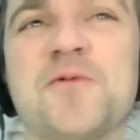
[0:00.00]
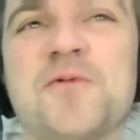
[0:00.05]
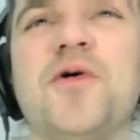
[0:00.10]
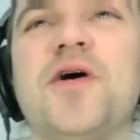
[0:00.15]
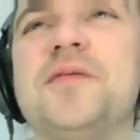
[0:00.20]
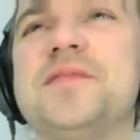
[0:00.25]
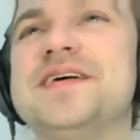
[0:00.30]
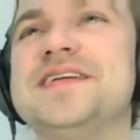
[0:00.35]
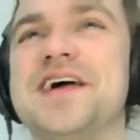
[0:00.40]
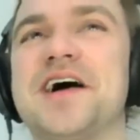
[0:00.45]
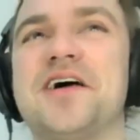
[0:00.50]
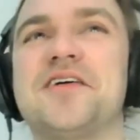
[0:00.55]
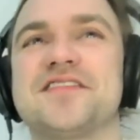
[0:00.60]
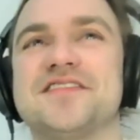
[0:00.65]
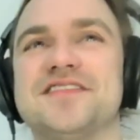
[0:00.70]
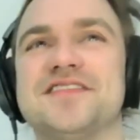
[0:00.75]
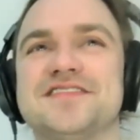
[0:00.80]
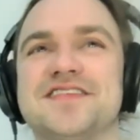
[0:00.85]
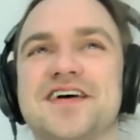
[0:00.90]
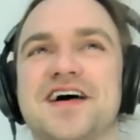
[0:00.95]
Well, I mean, now's
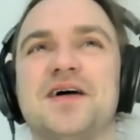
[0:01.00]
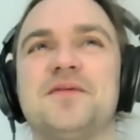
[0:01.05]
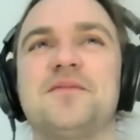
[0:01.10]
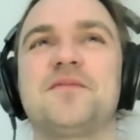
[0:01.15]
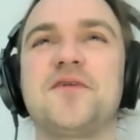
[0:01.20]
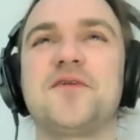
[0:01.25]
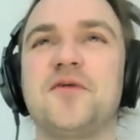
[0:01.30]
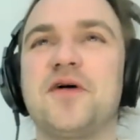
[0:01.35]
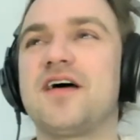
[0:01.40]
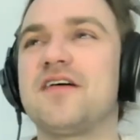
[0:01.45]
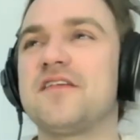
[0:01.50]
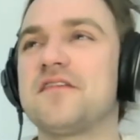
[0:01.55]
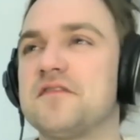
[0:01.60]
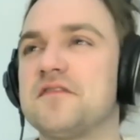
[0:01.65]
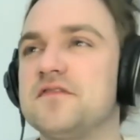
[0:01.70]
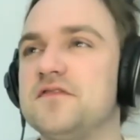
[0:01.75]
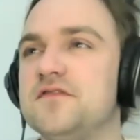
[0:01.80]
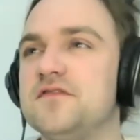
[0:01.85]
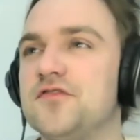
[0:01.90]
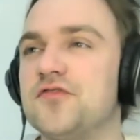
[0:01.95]
the time to
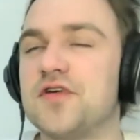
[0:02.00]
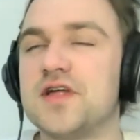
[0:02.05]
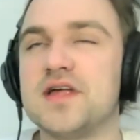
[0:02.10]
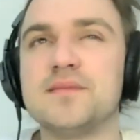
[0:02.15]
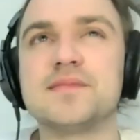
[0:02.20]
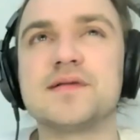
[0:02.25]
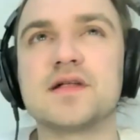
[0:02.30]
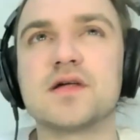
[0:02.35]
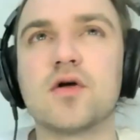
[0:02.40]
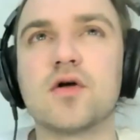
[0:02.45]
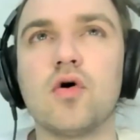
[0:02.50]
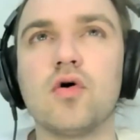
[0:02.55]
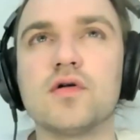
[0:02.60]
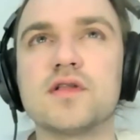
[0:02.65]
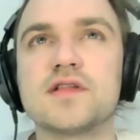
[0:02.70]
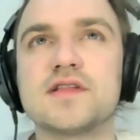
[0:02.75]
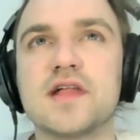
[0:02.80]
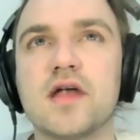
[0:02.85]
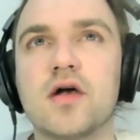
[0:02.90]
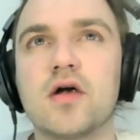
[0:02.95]
have dreams and
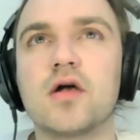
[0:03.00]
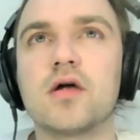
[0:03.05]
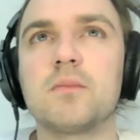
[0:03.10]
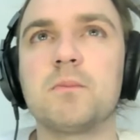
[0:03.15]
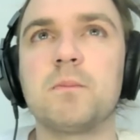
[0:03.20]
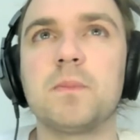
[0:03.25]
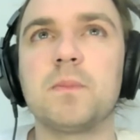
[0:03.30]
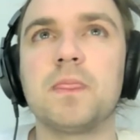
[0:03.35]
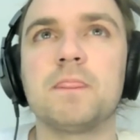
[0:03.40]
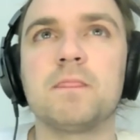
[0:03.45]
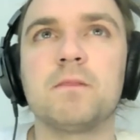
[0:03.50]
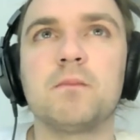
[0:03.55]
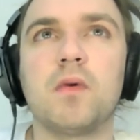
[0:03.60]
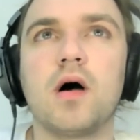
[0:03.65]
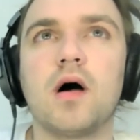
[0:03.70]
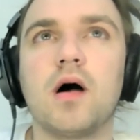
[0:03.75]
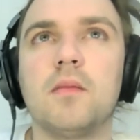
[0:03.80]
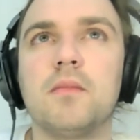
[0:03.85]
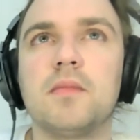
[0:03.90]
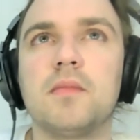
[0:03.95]
goals that are
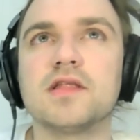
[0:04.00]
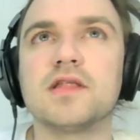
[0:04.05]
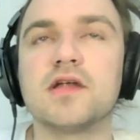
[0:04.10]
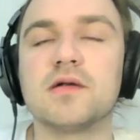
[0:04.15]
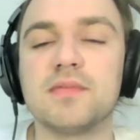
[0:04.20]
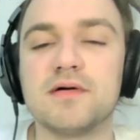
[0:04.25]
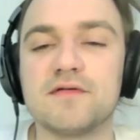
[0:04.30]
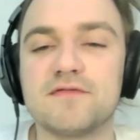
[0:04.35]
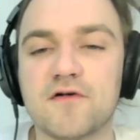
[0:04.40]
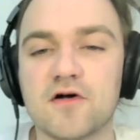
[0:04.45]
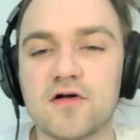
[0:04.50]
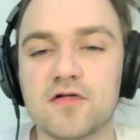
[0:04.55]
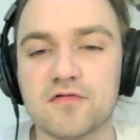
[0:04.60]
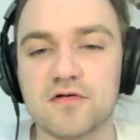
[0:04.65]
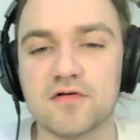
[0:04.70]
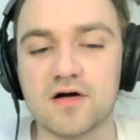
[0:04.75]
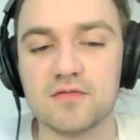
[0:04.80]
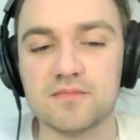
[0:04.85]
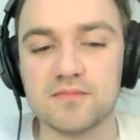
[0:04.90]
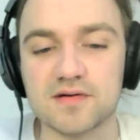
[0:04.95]
a little bit farther
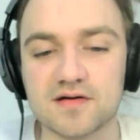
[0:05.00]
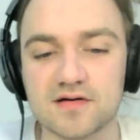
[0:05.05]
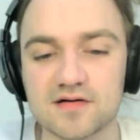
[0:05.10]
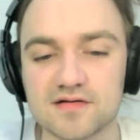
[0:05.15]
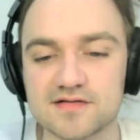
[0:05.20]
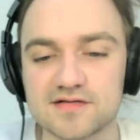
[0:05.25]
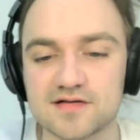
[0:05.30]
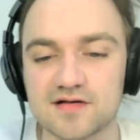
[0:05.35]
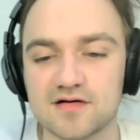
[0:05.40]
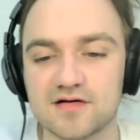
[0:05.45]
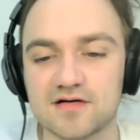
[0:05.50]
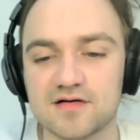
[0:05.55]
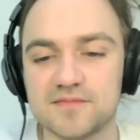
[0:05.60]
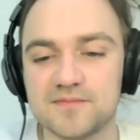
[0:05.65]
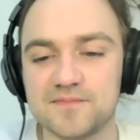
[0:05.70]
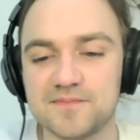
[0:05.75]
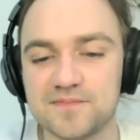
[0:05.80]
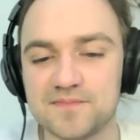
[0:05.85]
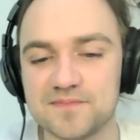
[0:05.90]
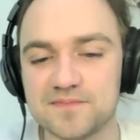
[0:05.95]
out because,
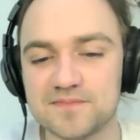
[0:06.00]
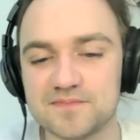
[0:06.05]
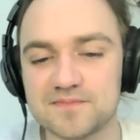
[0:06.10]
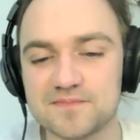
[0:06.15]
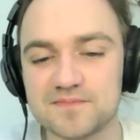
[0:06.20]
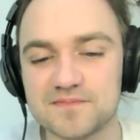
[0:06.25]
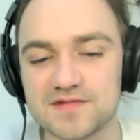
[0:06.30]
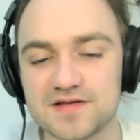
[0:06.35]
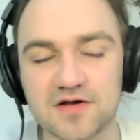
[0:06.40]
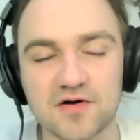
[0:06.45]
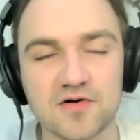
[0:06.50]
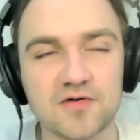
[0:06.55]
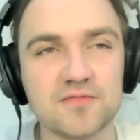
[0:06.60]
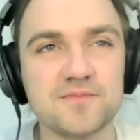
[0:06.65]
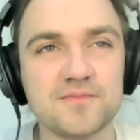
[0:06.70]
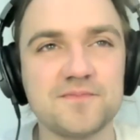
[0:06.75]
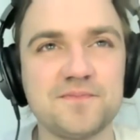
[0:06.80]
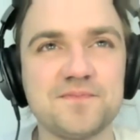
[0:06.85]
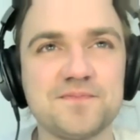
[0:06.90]
you know,